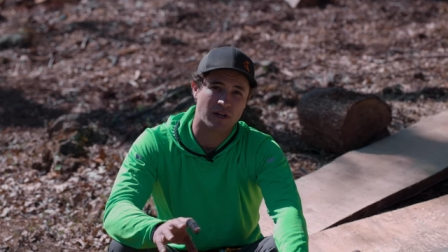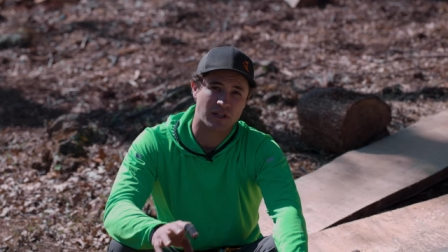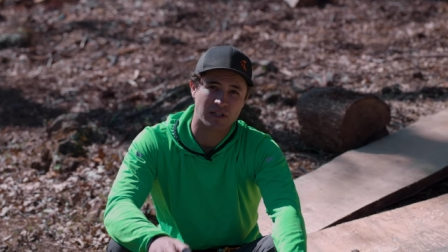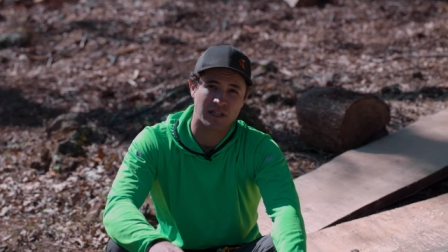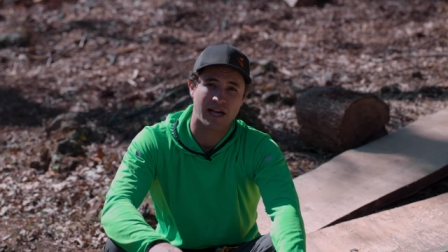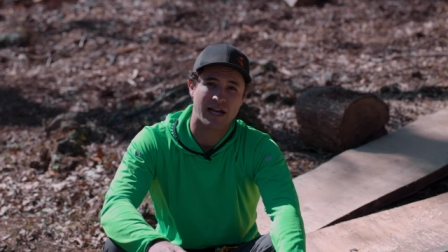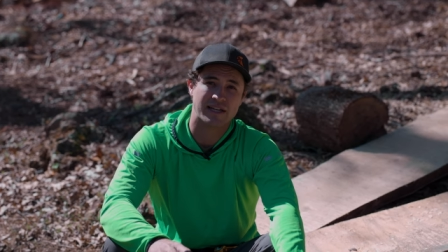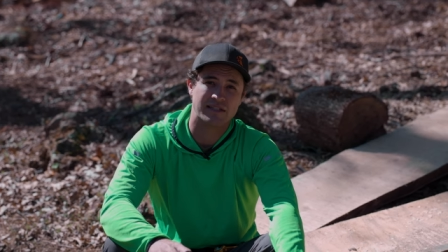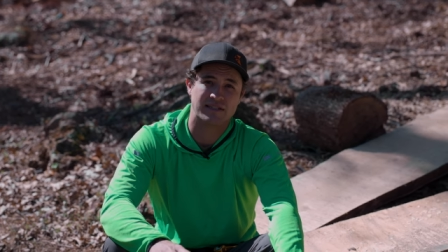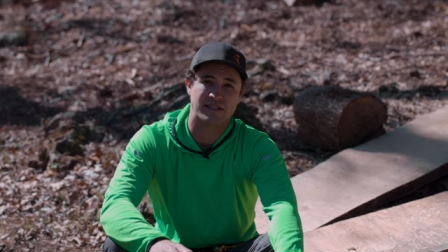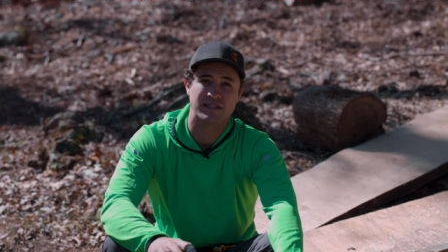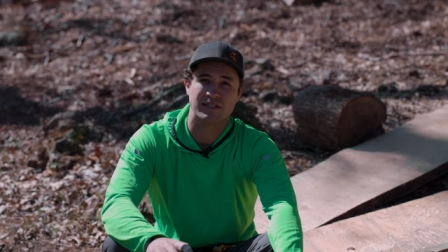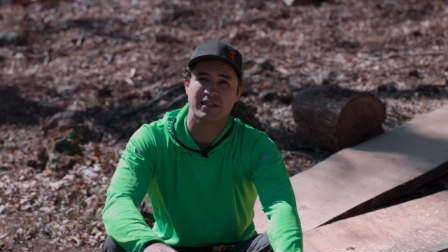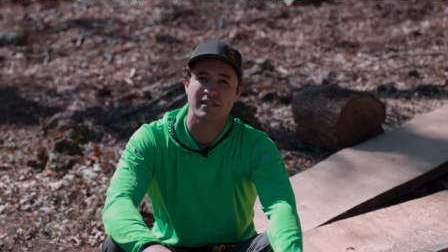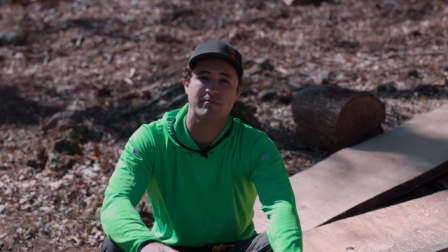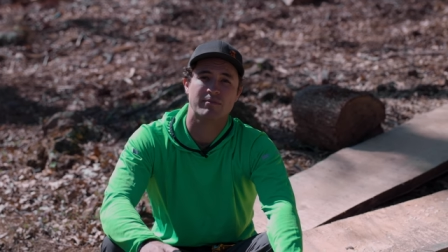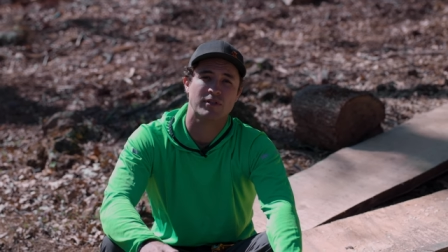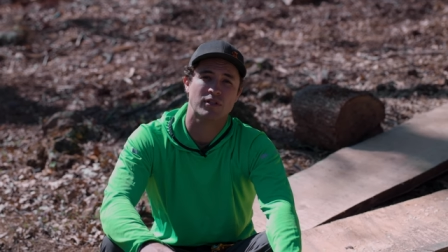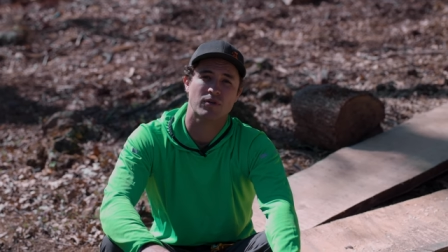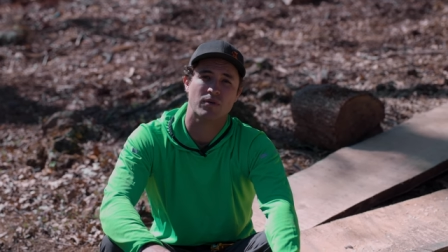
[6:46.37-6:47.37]
class that's
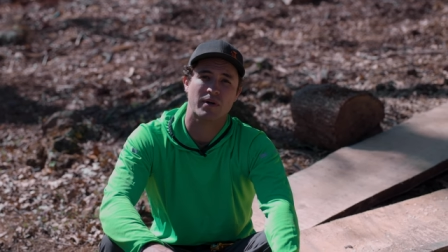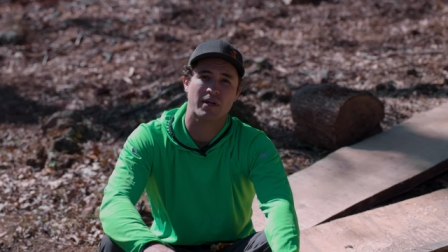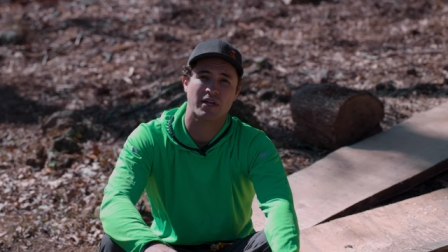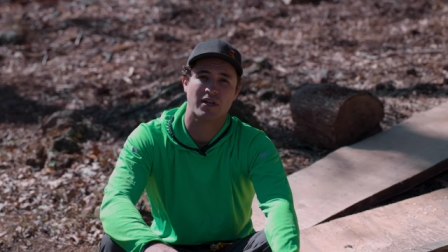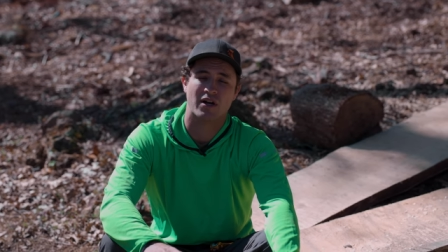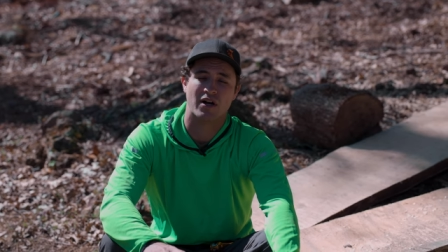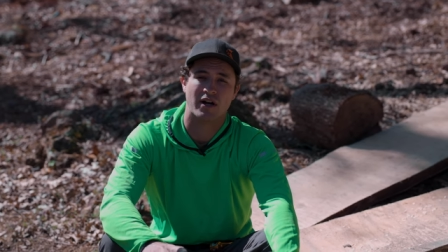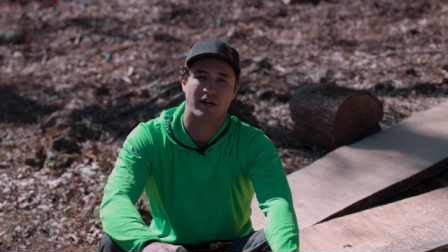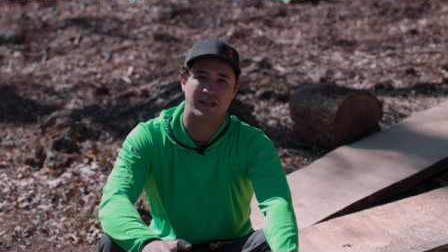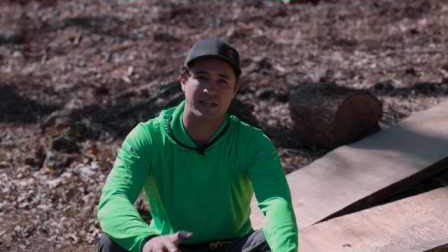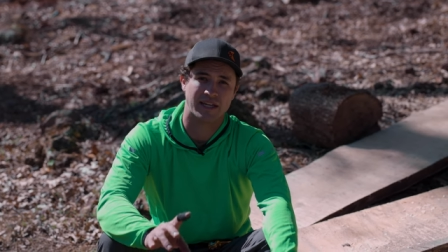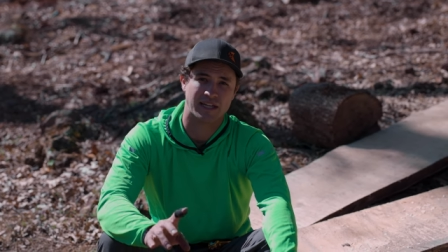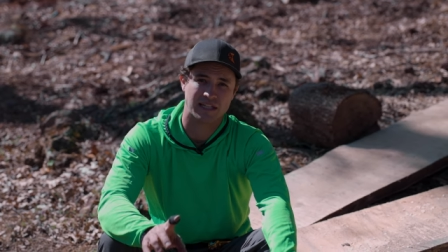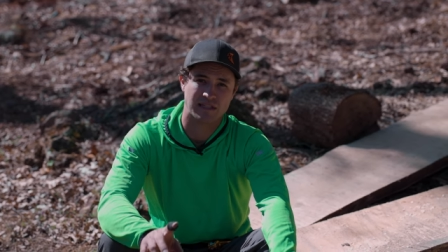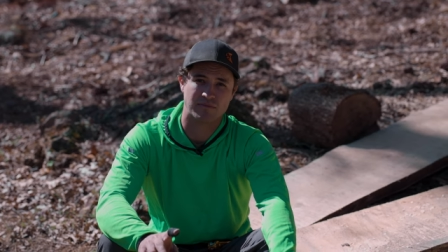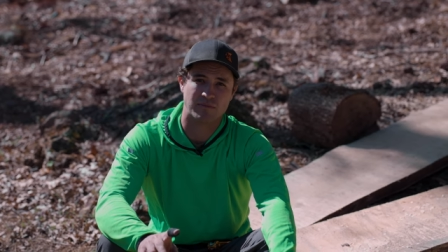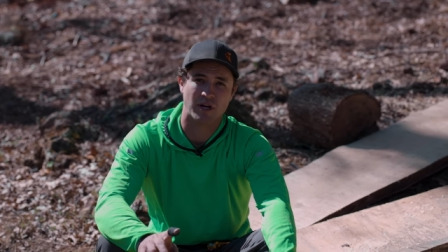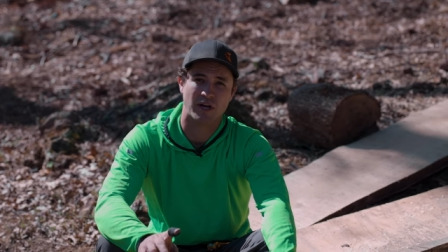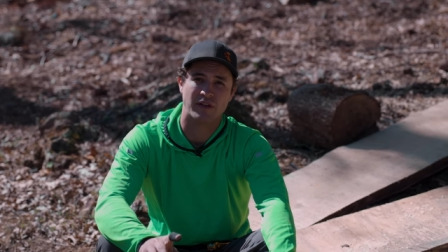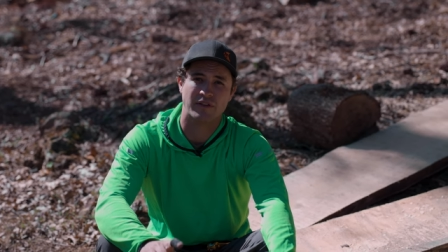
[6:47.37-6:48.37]
gonna be going on
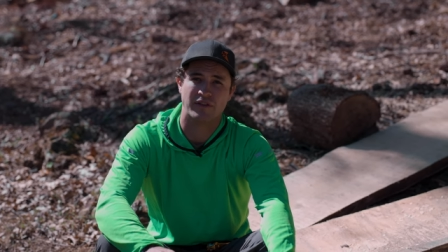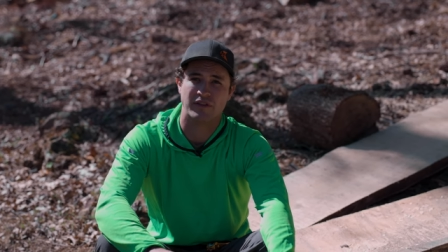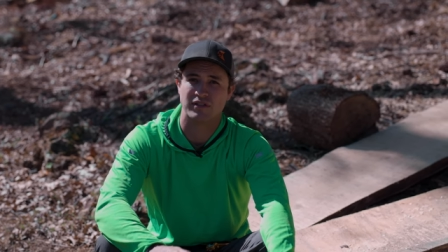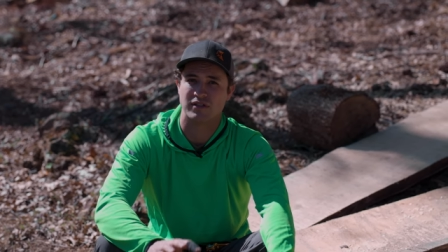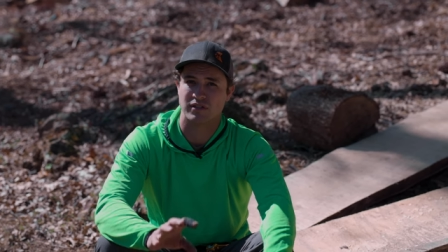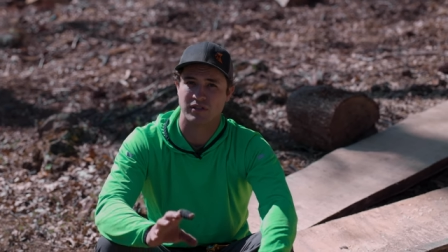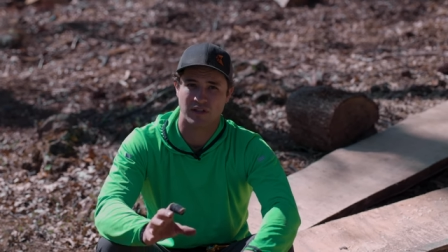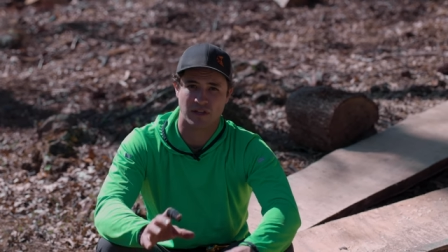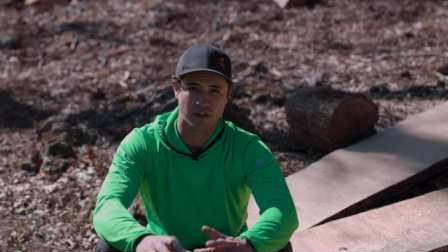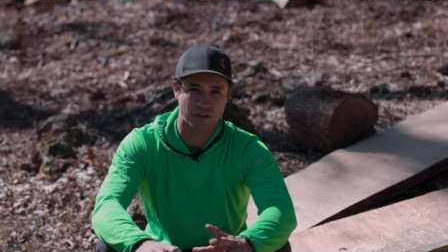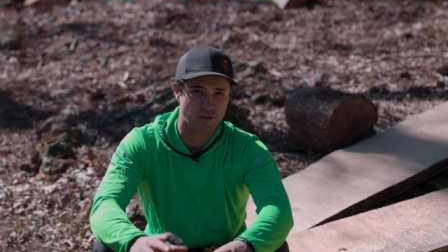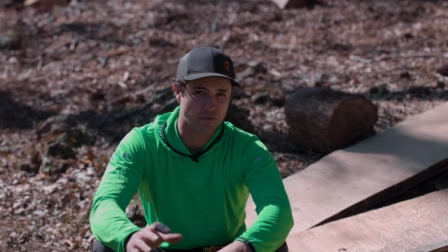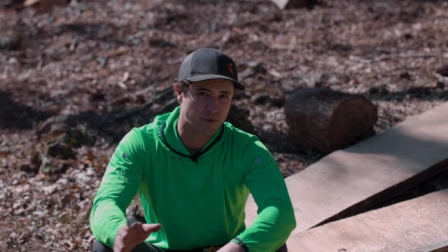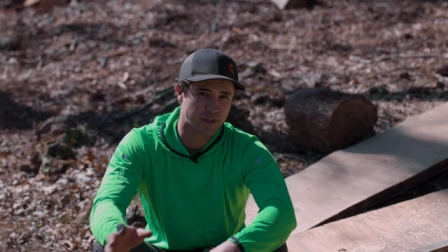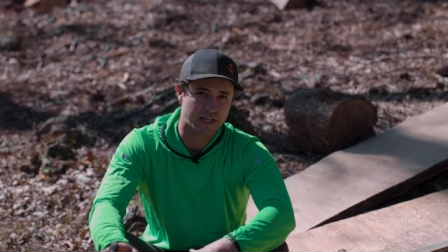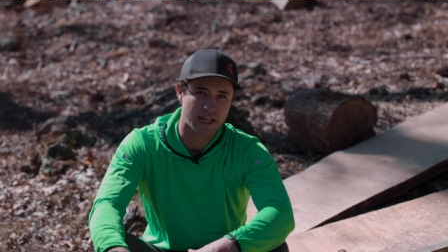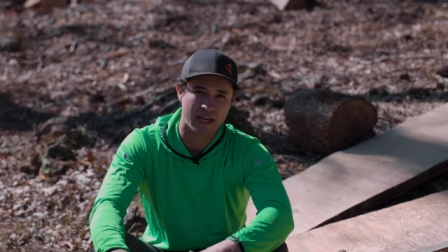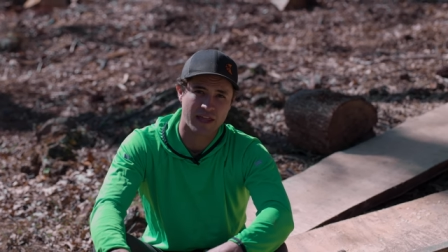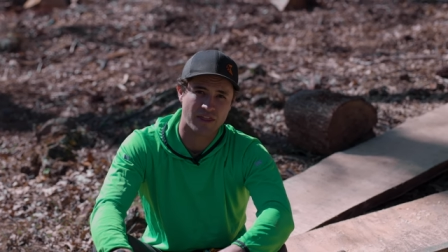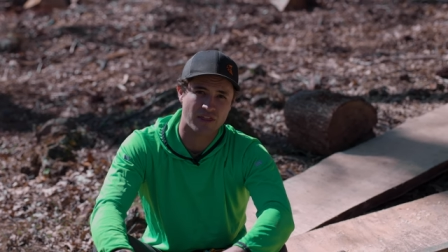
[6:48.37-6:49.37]
next month. It's a
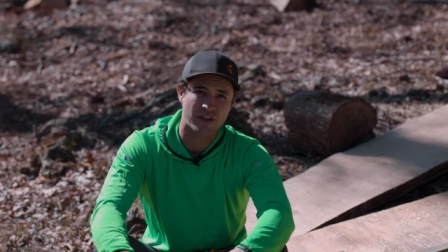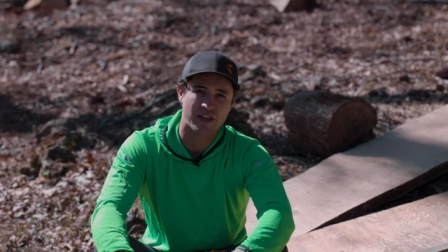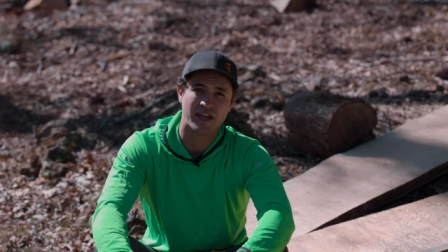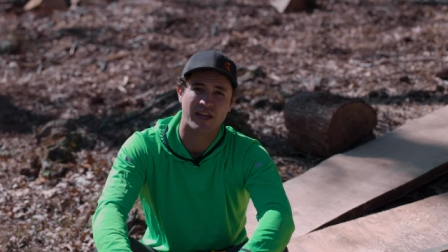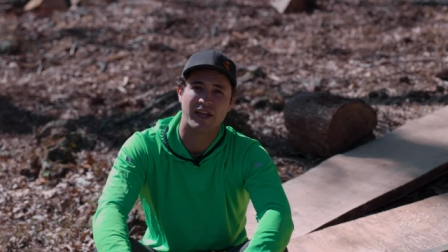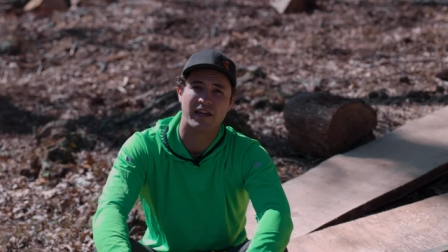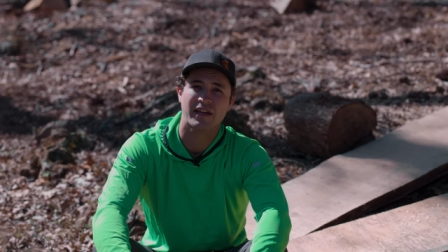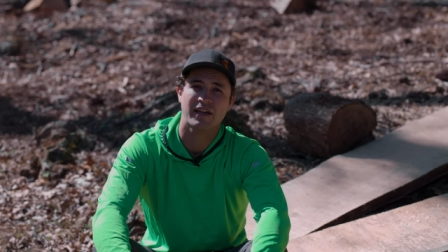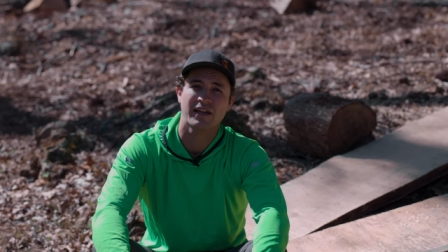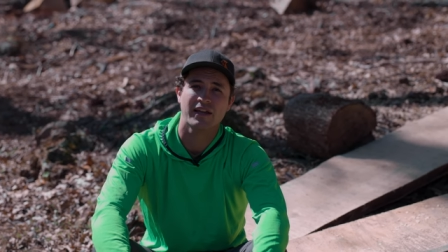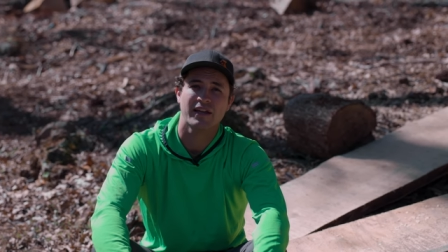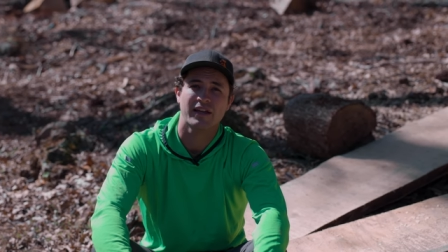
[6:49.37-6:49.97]
three-day thing.